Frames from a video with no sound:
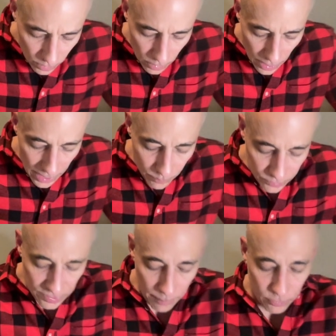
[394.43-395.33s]
A
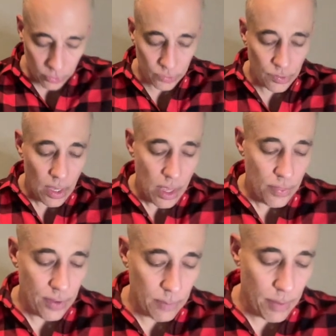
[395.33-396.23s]
receptors,
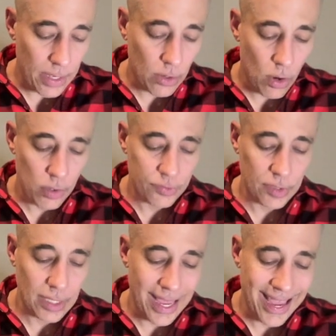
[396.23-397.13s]
thereby
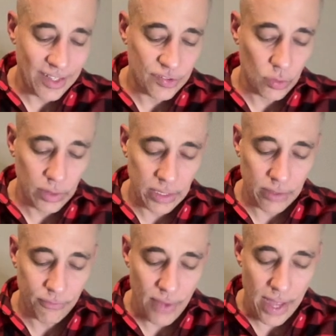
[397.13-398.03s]
causing anxiolytic
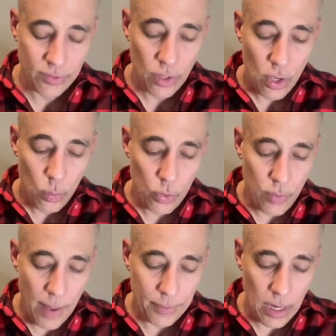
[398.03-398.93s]
effect with
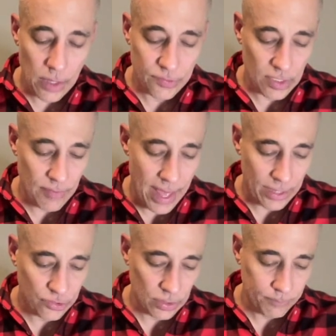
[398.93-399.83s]
rapid onset of
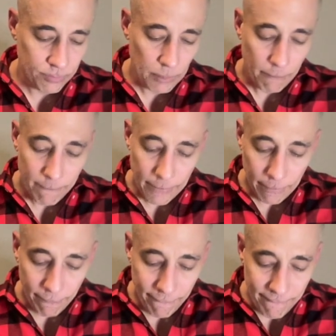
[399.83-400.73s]
action.
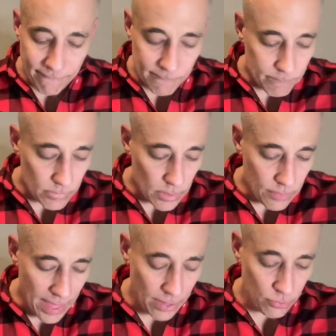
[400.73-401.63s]

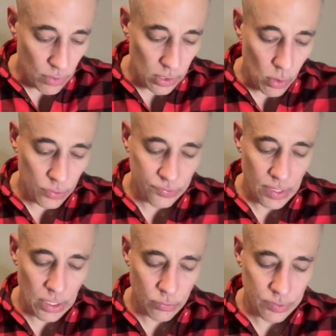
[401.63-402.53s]
That drug also
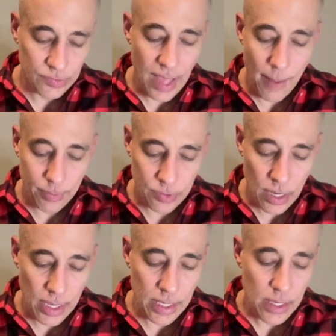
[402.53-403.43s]
increases
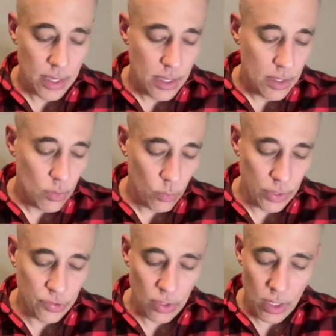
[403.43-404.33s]
appetite,
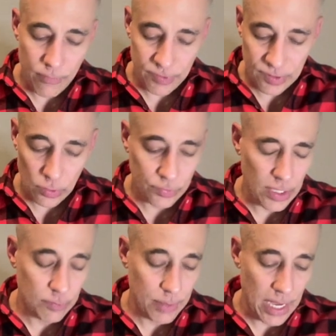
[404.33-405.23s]
which
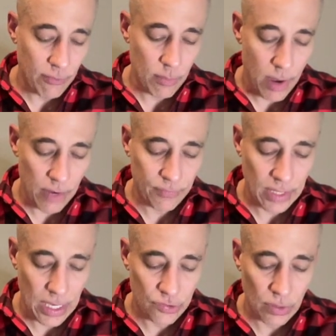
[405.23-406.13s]
facilitates behavior
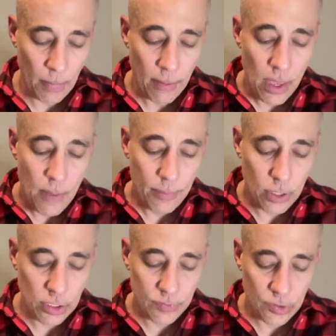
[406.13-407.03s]
modification.
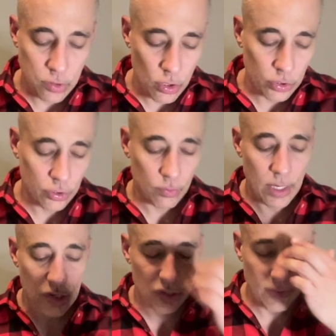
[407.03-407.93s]
Because of its longer
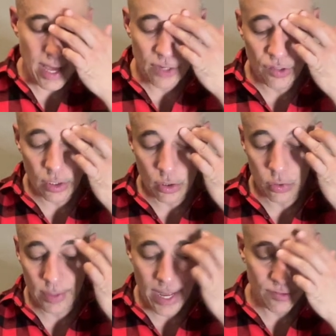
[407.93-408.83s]
duration of action,
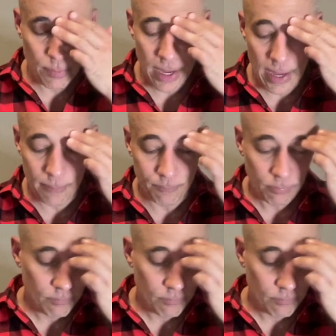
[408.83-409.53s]
clonazepam